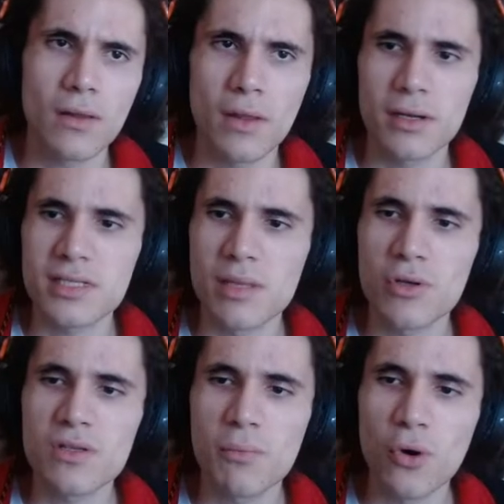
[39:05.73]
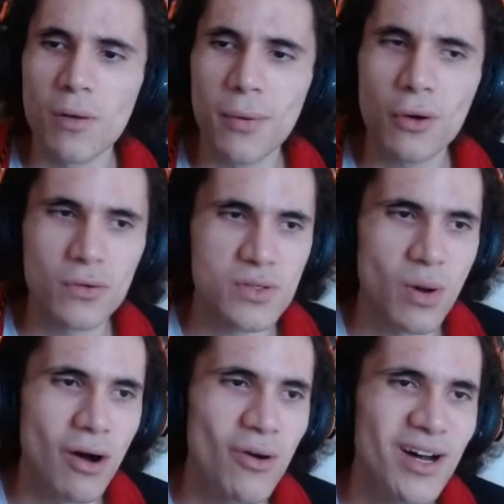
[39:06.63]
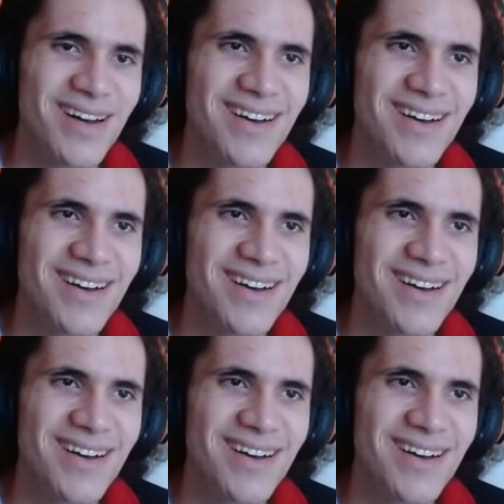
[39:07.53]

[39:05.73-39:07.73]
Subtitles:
And it's the most important poll as well.